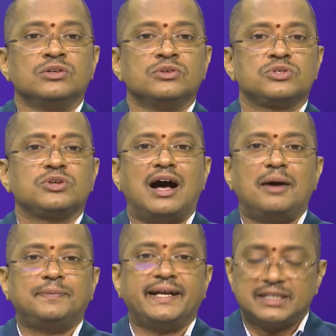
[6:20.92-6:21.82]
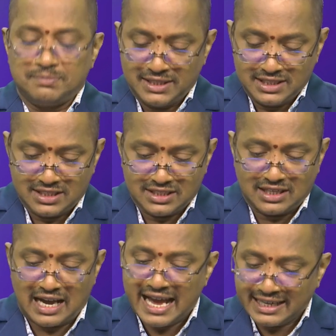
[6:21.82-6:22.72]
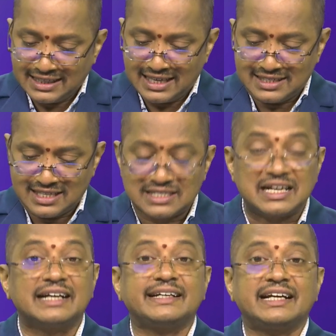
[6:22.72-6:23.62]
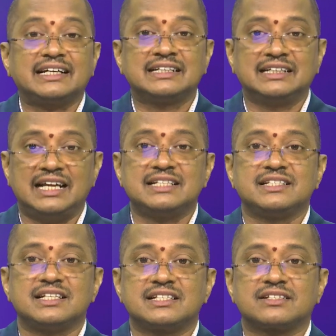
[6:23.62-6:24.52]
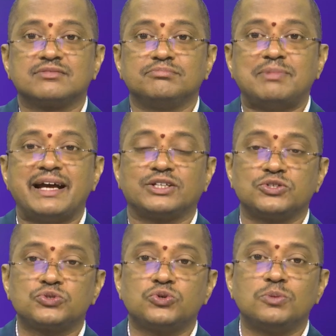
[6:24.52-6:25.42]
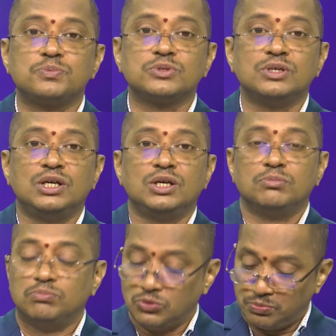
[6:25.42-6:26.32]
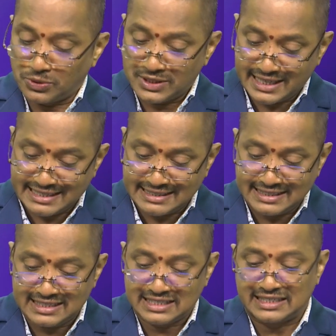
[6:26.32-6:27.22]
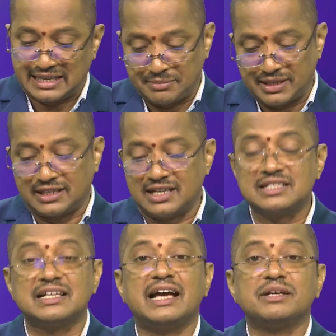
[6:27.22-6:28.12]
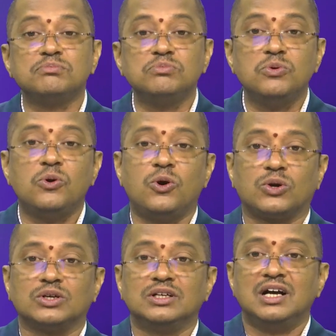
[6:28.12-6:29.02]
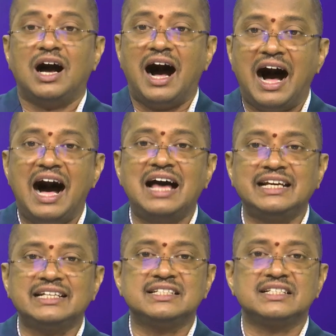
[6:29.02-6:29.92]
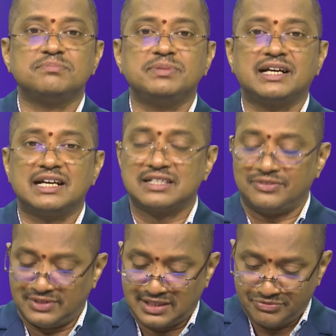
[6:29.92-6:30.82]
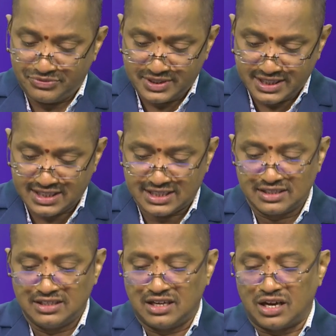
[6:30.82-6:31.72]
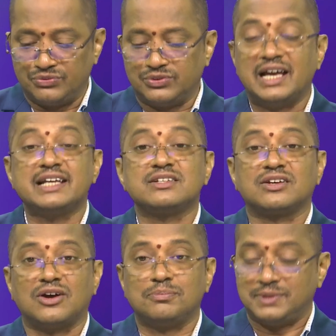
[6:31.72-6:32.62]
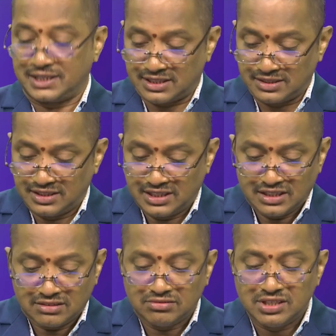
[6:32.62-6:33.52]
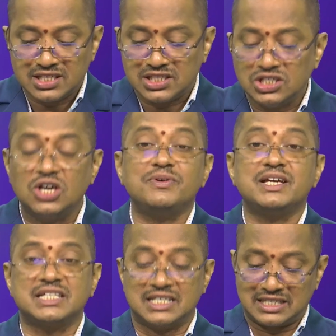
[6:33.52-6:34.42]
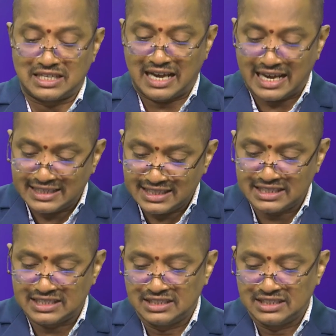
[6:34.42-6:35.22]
So, optics means eyeglasses, contact lenses, microscopes, move projectors, cameras, and more all exist because of the physics of light or optics. These innovations harness